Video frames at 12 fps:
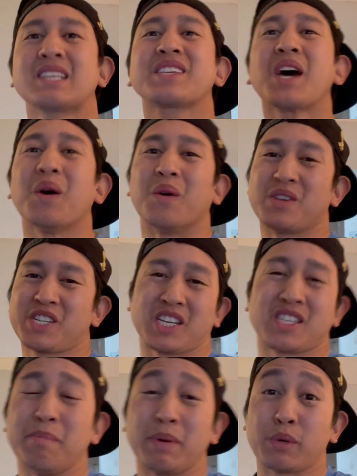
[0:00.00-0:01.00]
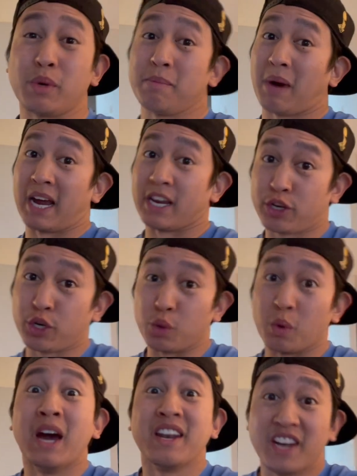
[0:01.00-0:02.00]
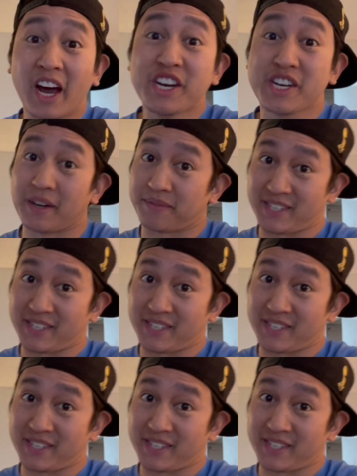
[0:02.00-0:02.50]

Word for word: So, just in between my two night shifts